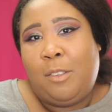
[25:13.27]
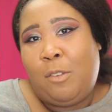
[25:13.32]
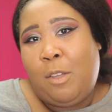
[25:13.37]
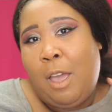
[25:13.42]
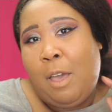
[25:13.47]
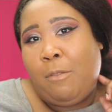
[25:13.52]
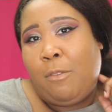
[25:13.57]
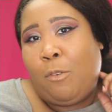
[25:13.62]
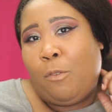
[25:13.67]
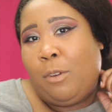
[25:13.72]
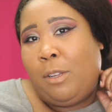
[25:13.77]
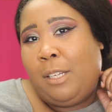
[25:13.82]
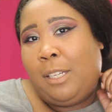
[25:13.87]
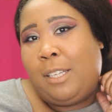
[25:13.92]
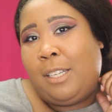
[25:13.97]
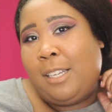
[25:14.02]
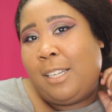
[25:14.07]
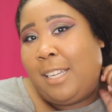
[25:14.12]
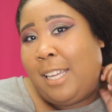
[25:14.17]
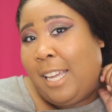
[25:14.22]
have a really
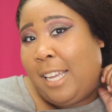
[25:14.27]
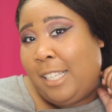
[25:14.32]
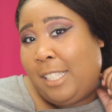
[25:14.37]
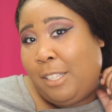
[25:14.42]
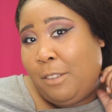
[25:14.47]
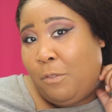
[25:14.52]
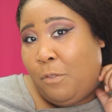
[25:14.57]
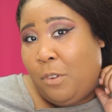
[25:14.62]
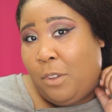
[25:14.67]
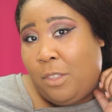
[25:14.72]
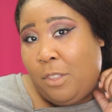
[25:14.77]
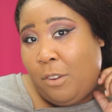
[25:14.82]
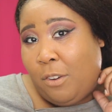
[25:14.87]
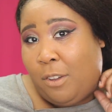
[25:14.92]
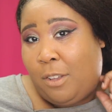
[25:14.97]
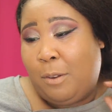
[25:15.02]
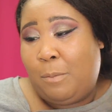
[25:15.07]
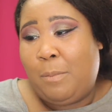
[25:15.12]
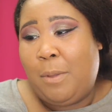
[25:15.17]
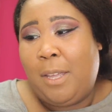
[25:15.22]
good guess of what they're gonna be.